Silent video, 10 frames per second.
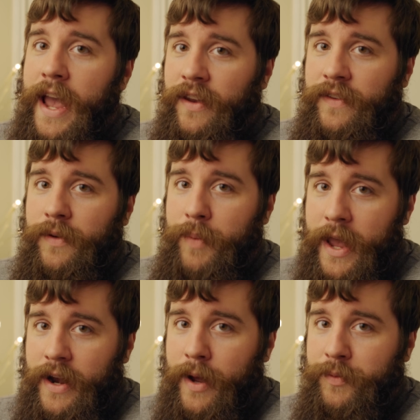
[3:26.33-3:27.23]
and some
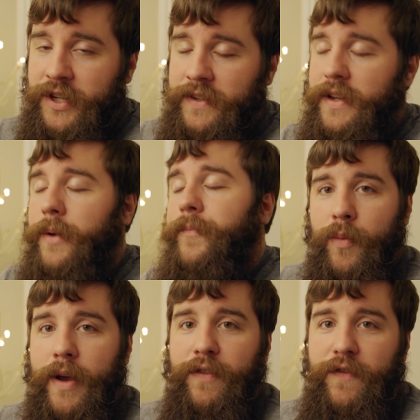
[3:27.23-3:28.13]
paid options.
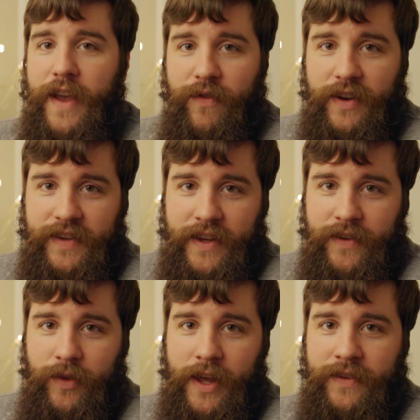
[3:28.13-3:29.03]
One of my favorite
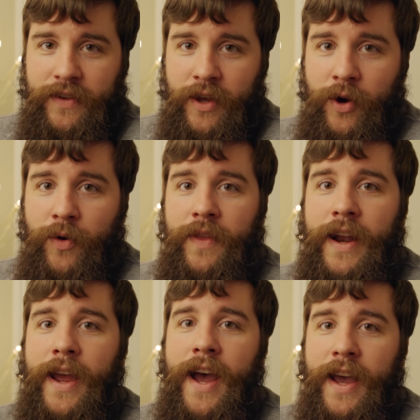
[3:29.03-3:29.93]
sets of LUTs though
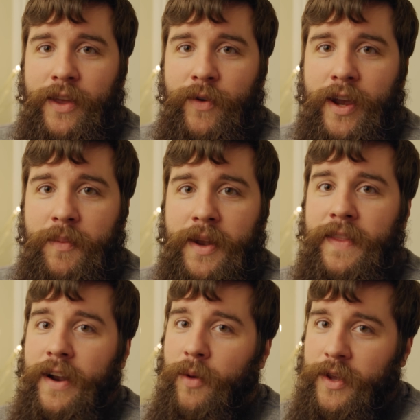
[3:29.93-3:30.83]
that I highly
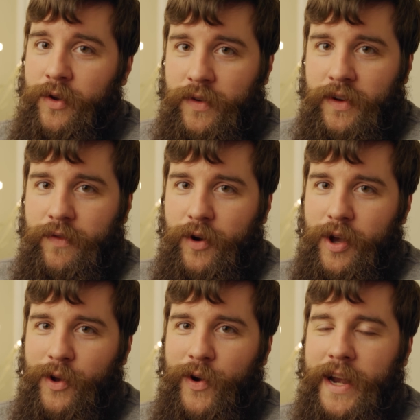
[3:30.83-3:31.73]
recommend that I'll be using for
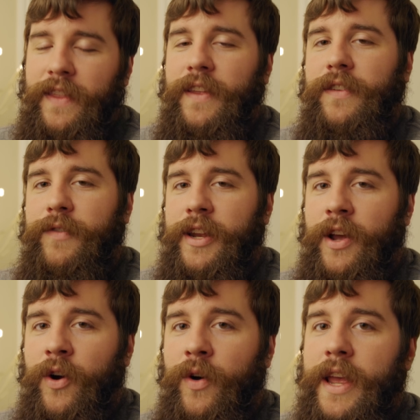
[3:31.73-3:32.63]
color grading this
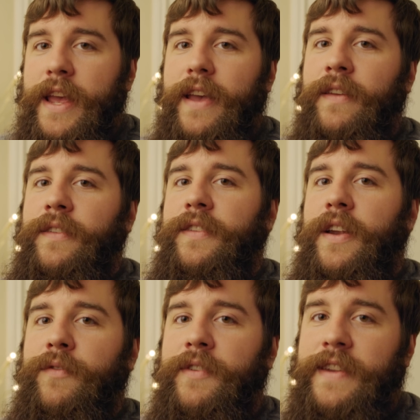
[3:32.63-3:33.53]
video is a
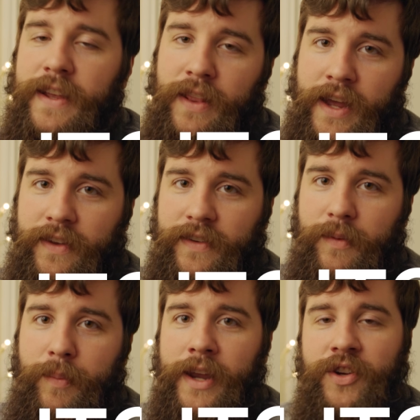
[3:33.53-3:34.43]
set of
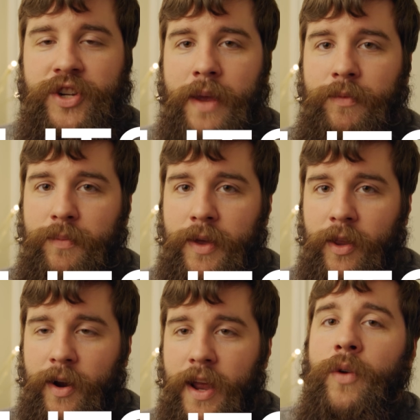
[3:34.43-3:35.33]
D-LUTs by James Miller.